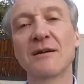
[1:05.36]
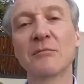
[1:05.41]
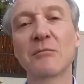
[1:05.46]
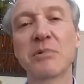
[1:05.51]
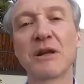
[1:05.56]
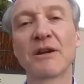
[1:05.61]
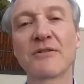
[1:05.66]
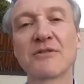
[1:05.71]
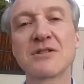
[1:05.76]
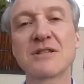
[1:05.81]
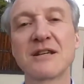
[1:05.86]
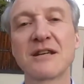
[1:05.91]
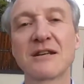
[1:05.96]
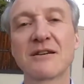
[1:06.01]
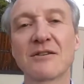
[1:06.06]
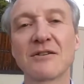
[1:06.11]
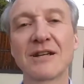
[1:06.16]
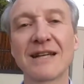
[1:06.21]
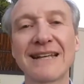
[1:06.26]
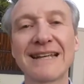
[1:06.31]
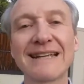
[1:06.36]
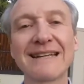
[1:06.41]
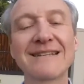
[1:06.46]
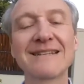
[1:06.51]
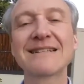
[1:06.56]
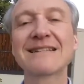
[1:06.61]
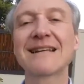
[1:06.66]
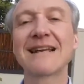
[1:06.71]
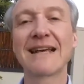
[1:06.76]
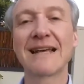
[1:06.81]
Blair Singer,
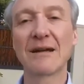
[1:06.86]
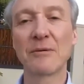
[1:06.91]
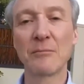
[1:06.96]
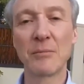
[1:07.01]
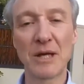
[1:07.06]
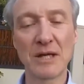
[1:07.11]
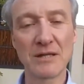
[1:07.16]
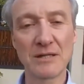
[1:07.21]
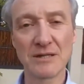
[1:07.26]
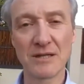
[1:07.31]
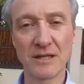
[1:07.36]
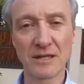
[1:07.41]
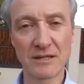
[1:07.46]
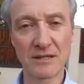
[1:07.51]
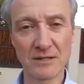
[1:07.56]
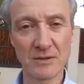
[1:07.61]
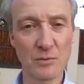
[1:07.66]
is amazing.